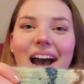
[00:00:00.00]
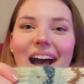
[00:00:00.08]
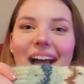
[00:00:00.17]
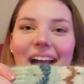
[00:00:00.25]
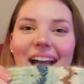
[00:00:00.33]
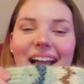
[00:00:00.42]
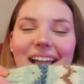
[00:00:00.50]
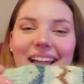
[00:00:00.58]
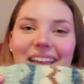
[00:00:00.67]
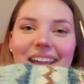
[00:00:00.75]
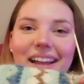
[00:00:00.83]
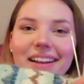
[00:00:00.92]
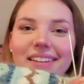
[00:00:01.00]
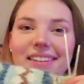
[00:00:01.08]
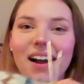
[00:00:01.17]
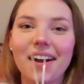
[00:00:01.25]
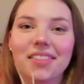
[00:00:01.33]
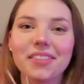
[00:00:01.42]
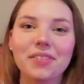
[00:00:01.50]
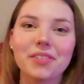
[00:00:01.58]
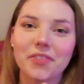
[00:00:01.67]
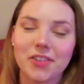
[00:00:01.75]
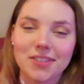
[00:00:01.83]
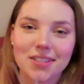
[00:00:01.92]
I got through the
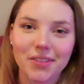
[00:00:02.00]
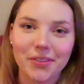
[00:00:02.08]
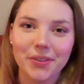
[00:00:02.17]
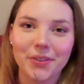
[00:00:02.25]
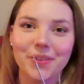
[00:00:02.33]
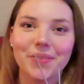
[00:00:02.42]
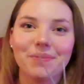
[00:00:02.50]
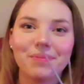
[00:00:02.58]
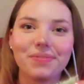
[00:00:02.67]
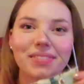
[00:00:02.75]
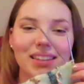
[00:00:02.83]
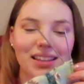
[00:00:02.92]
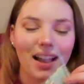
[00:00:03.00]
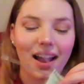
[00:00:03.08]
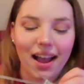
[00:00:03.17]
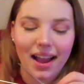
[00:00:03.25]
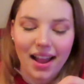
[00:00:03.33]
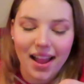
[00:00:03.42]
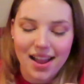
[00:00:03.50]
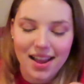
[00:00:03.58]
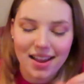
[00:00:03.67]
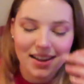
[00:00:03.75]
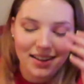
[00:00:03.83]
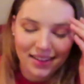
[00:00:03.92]
first clue.
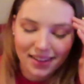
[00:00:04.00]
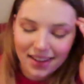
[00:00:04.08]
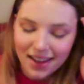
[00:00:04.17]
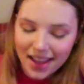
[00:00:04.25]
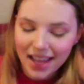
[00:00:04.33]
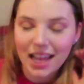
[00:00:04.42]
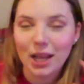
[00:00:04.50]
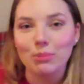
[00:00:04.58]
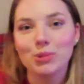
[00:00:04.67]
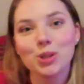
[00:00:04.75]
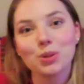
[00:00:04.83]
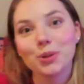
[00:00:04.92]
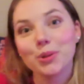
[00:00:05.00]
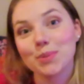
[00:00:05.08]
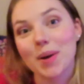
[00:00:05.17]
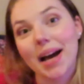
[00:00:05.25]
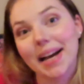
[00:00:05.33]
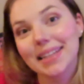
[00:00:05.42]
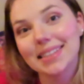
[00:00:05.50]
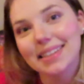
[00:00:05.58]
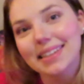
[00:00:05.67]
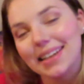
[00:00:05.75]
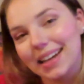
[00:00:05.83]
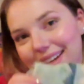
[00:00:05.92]
I am two clues behind
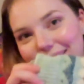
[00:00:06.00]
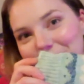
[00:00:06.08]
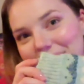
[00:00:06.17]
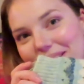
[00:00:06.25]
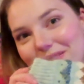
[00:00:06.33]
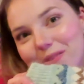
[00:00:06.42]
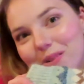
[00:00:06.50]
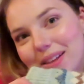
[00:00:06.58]
and I only have